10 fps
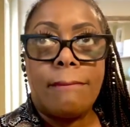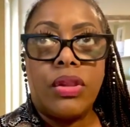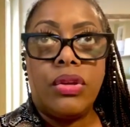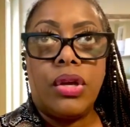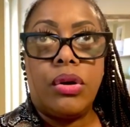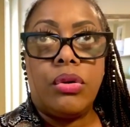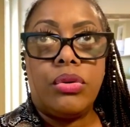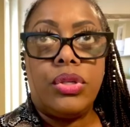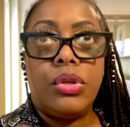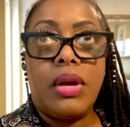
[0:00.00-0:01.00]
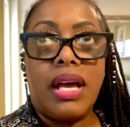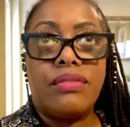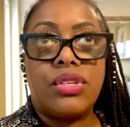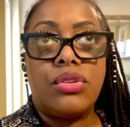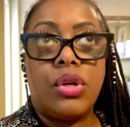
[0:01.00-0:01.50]
you know, you have
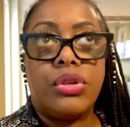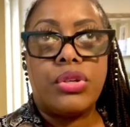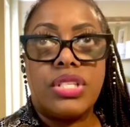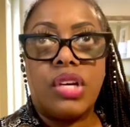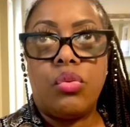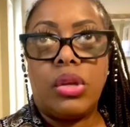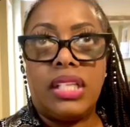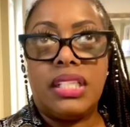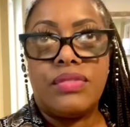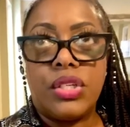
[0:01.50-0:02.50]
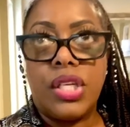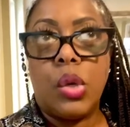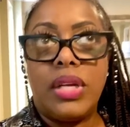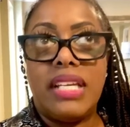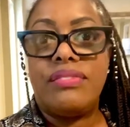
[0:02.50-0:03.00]
to know yourself well enough to
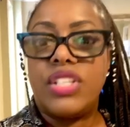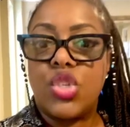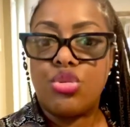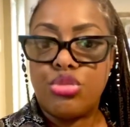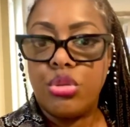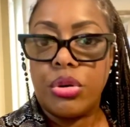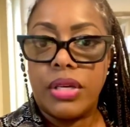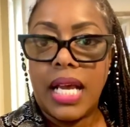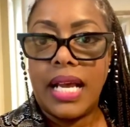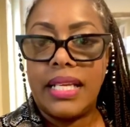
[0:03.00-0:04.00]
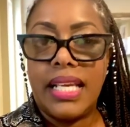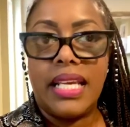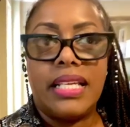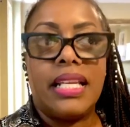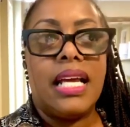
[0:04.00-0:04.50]
know if it's true or not.
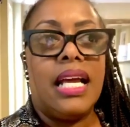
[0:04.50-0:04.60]
And